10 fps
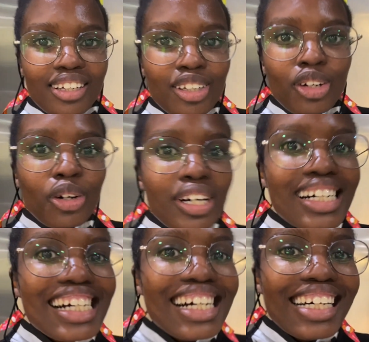Look.
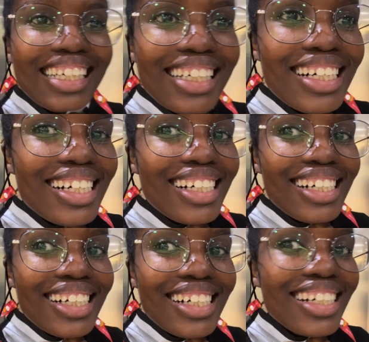
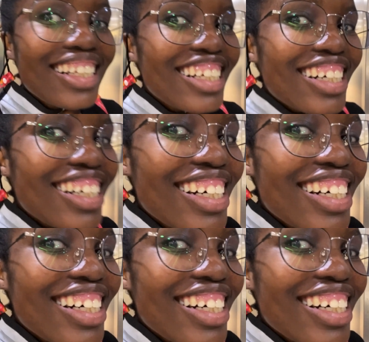Look.